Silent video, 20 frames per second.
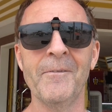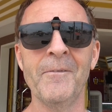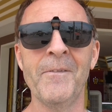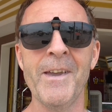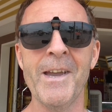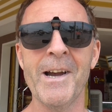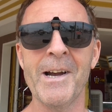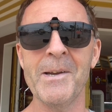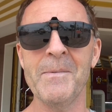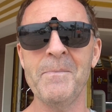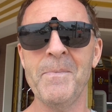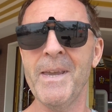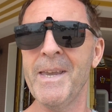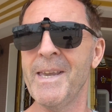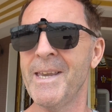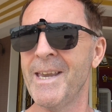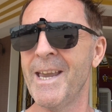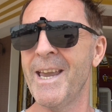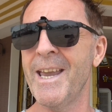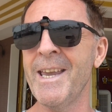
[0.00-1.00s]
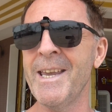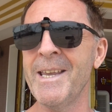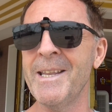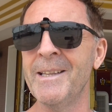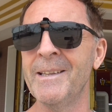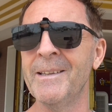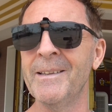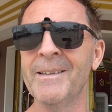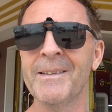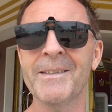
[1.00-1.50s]
VIP
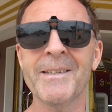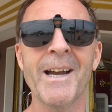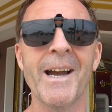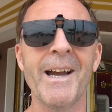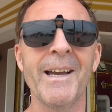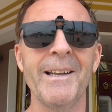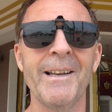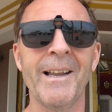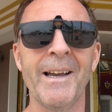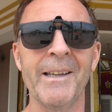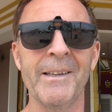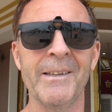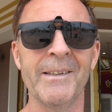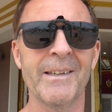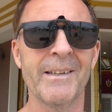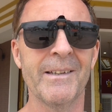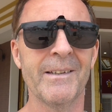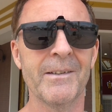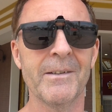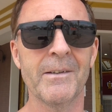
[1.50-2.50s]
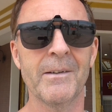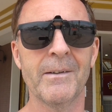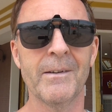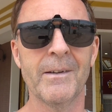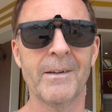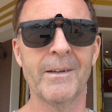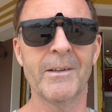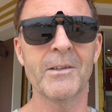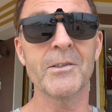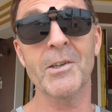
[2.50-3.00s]
in Thailand.
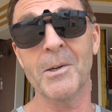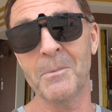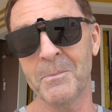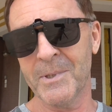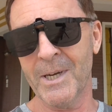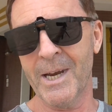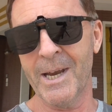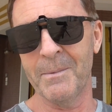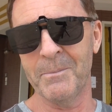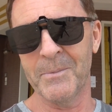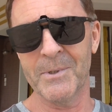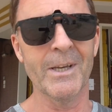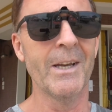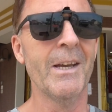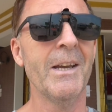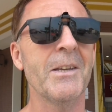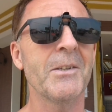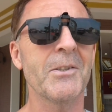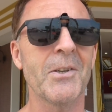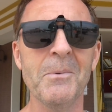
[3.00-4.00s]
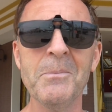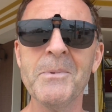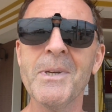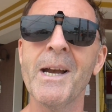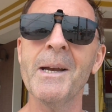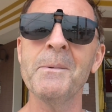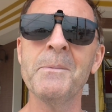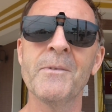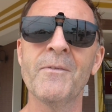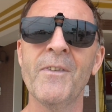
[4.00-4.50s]

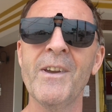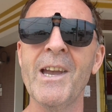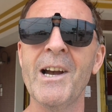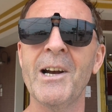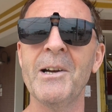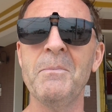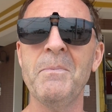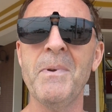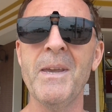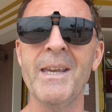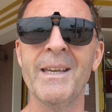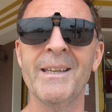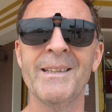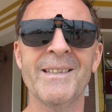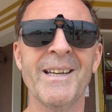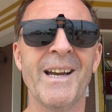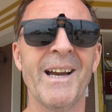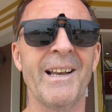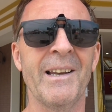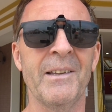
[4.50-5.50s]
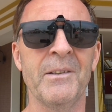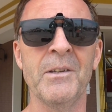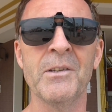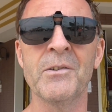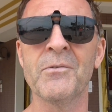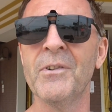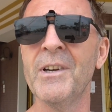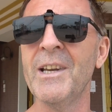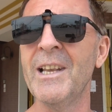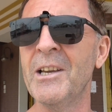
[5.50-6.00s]
Sometimes VIP in Thailand
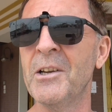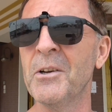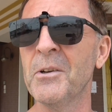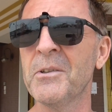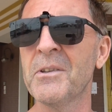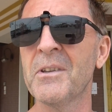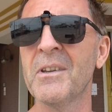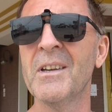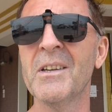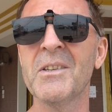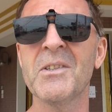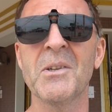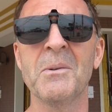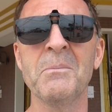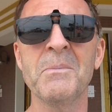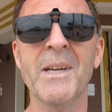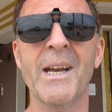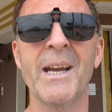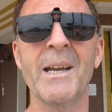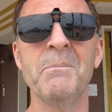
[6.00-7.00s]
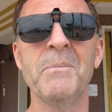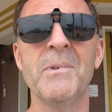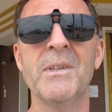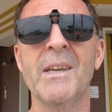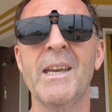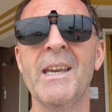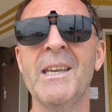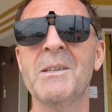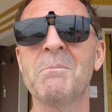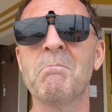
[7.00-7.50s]
is really good, sometimes
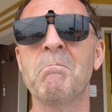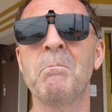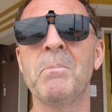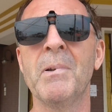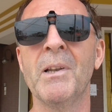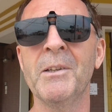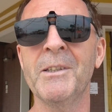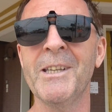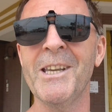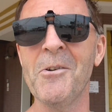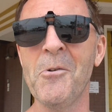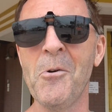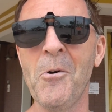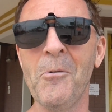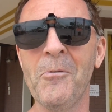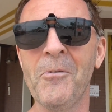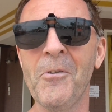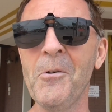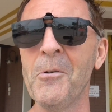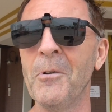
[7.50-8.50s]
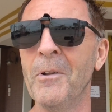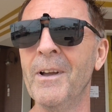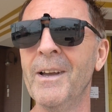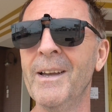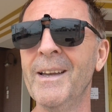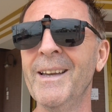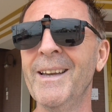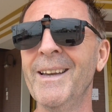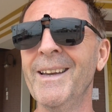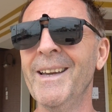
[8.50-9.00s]
it's bloody awful.
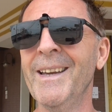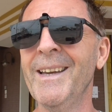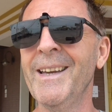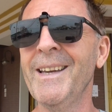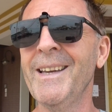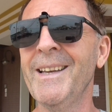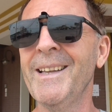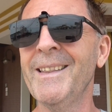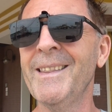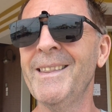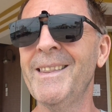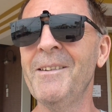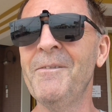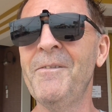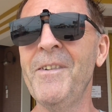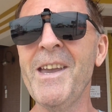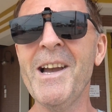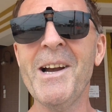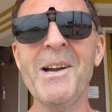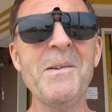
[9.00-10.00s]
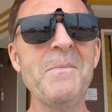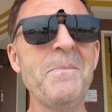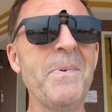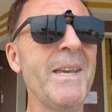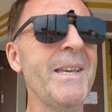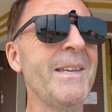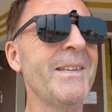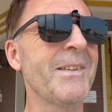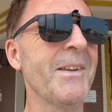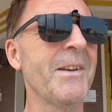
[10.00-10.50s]
The
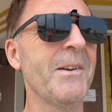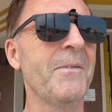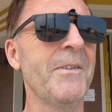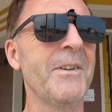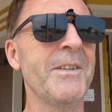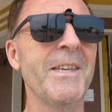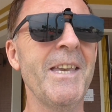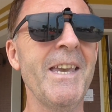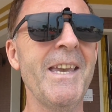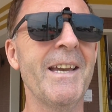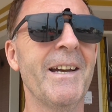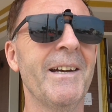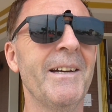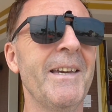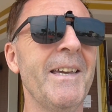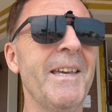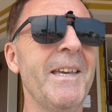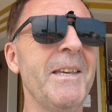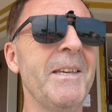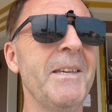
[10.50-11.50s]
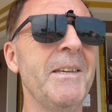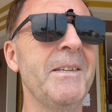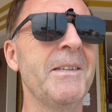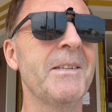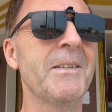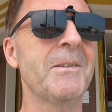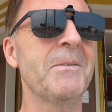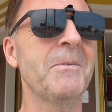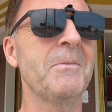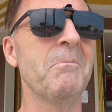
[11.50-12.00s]
VIP service here
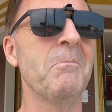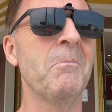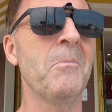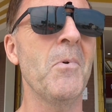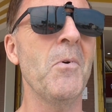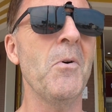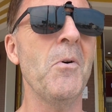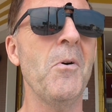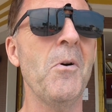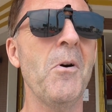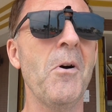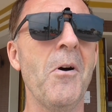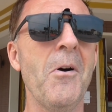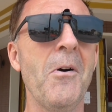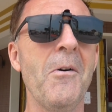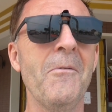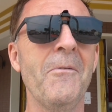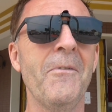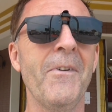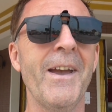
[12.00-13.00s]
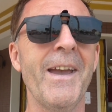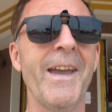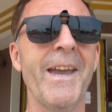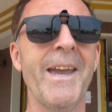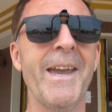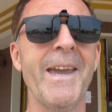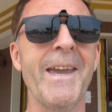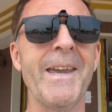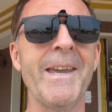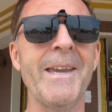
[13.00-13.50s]
is more of
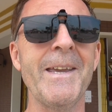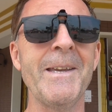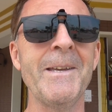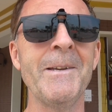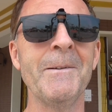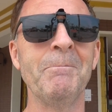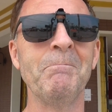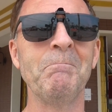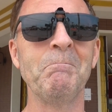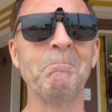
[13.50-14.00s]
a